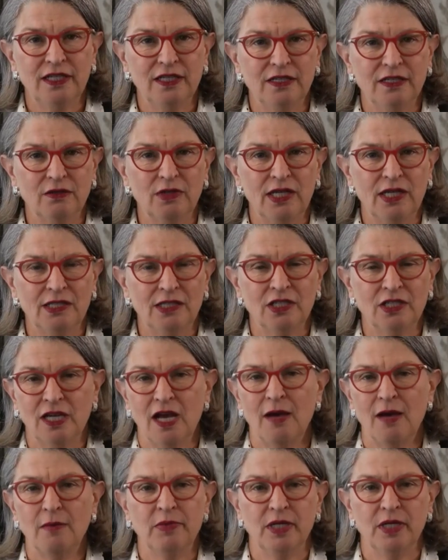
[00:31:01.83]
think it's
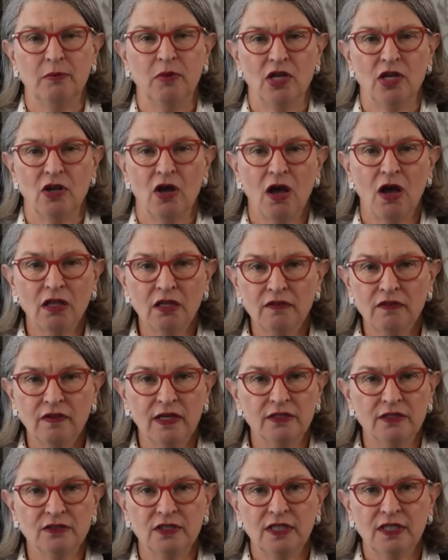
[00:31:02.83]
incumbent upon all of
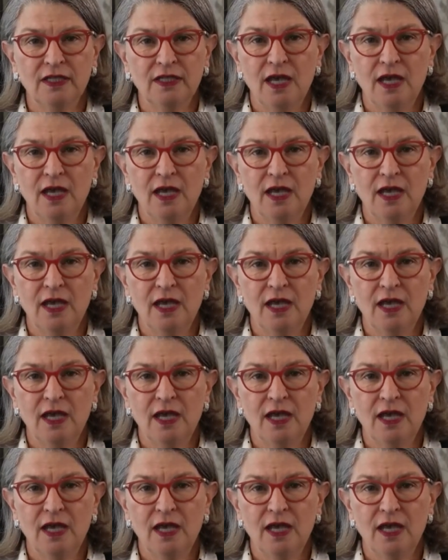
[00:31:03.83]
us,